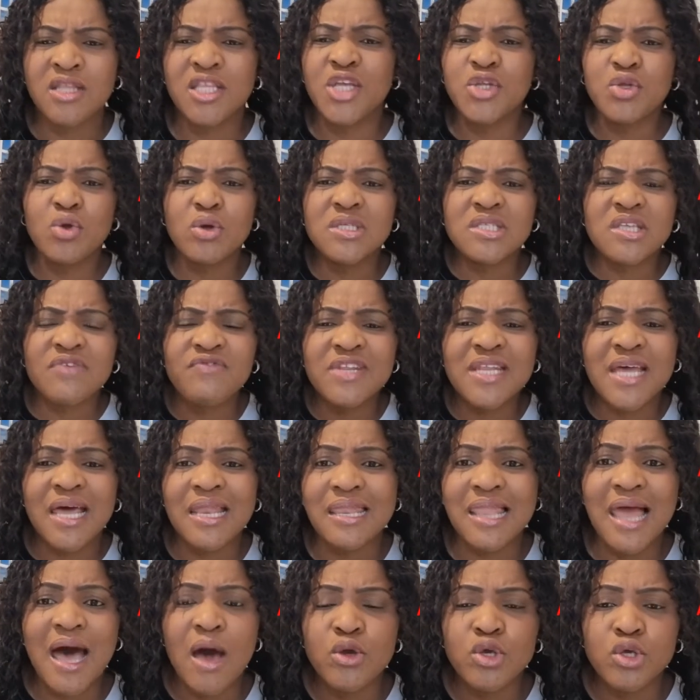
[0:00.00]
They don't even
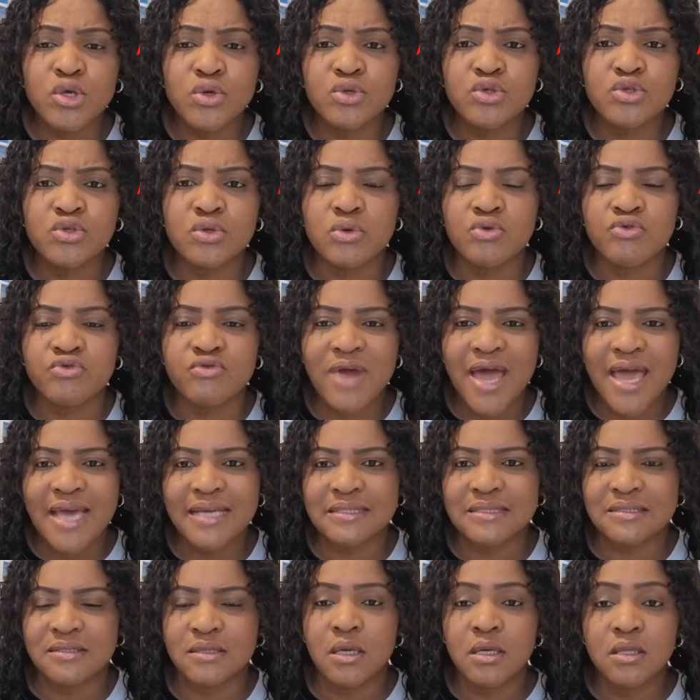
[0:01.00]
allow you to
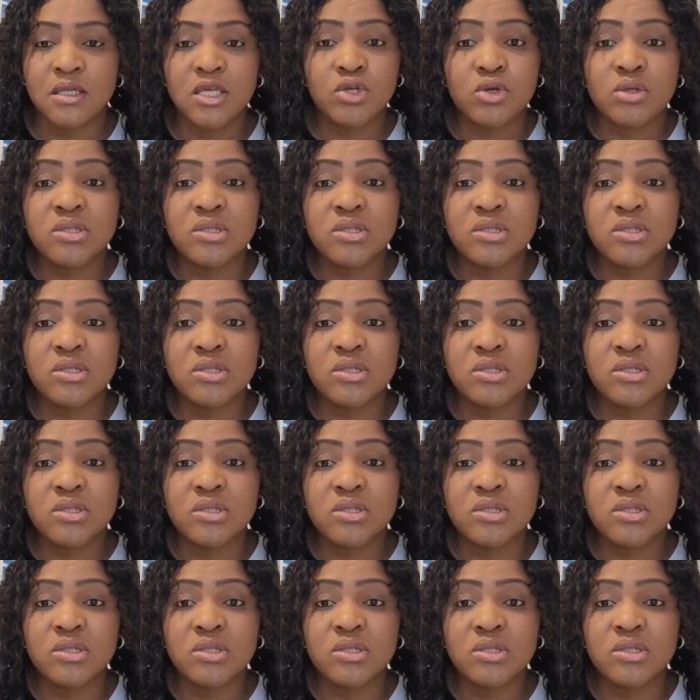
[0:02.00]
rest.